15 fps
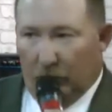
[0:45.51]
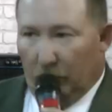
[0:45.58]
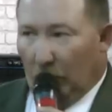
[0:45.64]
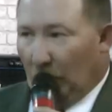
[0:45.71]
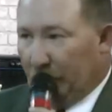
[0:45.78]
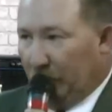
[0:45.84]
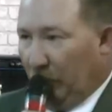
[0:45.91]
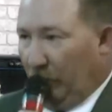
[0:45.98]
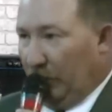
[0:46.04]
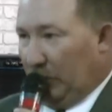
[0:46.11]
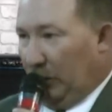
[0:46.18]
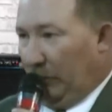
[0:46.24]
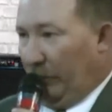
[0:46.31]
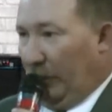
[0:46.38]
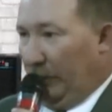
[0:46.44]
most of
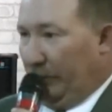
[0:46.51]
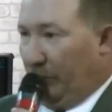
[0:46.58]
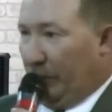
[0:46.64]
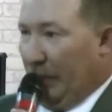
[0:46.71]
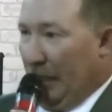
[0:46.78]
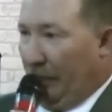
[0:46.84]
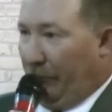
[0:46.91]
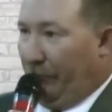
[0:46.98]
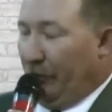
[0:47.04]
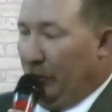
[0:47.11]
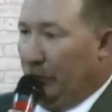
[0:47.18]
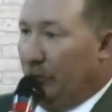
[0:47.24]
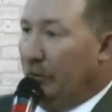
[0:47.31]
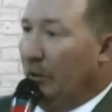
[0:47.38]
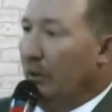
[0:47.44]
us have lived without
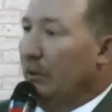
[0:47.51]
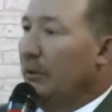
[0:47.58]
food.